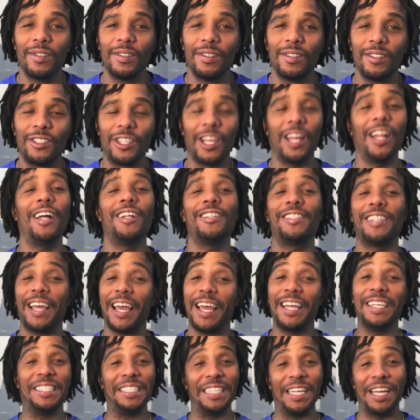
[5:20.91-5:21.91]
Shout out to
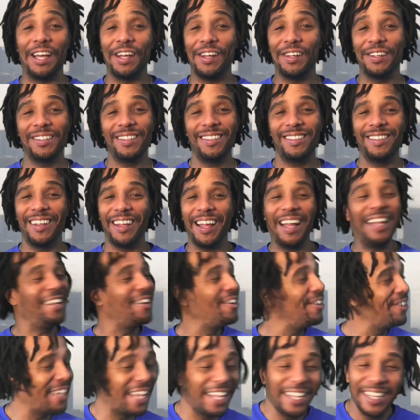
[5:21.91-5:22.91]
ASAP. Ain't
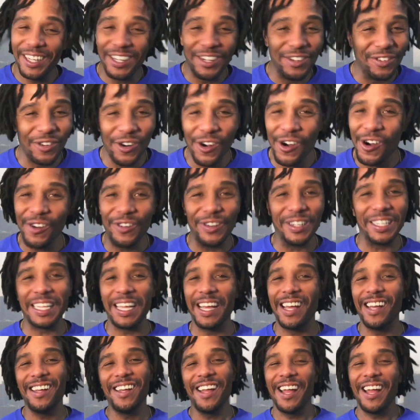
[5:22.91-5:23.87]
nothing wrong with that.